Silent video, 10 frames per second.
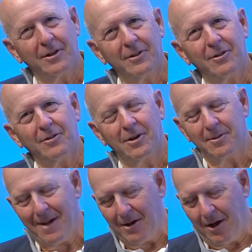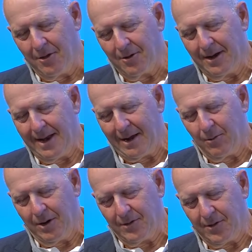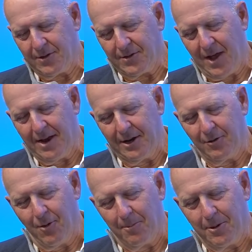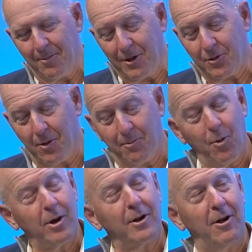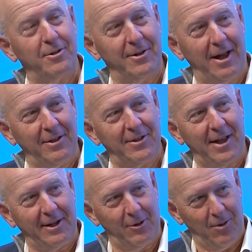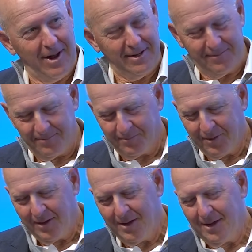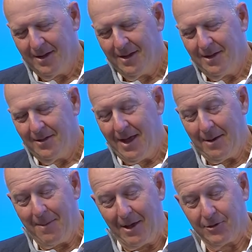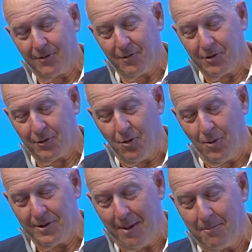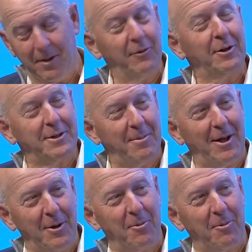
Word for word: You talked about other inequities of the society you grew up in. You mentioned a report card you got in second grade the headmaster of your school was ambivalent about your